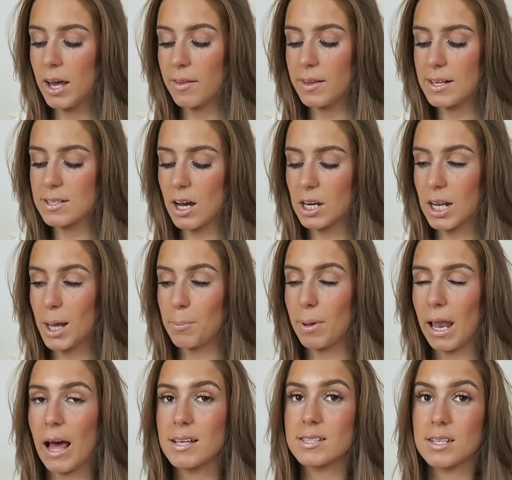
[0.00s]
these kind of like
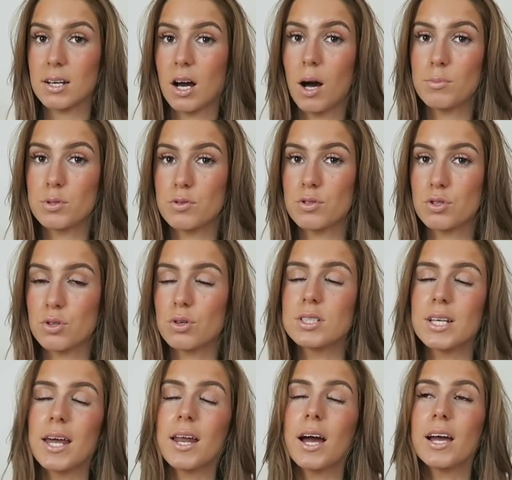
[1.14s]
plastic cups with straws
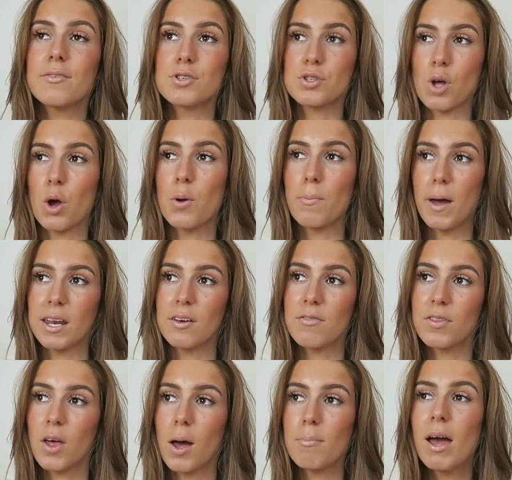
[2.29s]
in I have so many of
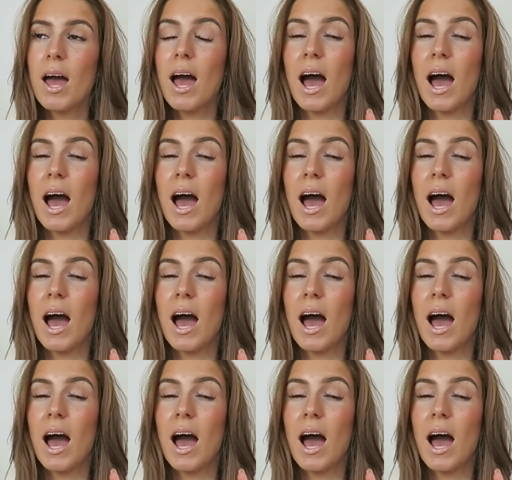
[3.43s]
them